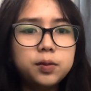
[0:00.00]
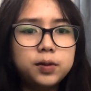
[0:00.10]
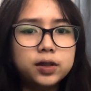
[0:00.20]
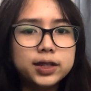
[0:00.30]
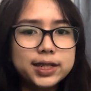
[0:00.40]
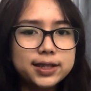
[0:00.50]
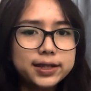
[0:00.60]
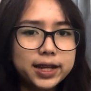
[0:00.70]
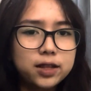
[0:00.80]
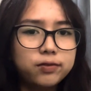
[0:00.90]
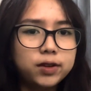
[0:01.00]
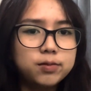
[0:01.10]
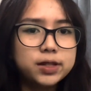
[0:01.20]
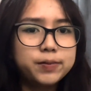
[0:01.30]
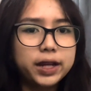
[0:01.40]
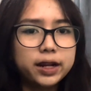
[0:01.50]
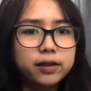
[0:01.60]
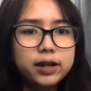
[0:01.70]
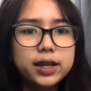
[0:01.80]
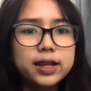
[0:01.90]
more distant from speaker,
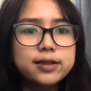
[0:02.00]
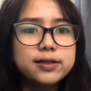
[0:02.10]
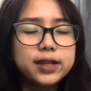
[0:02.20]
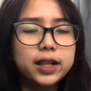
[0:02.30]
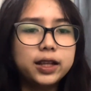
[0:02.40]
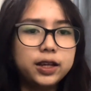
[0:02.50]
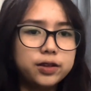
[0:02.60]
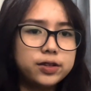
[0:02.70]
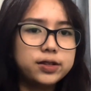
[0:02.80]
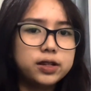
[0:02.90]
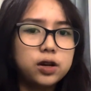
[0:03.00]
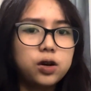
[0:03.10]
is still used.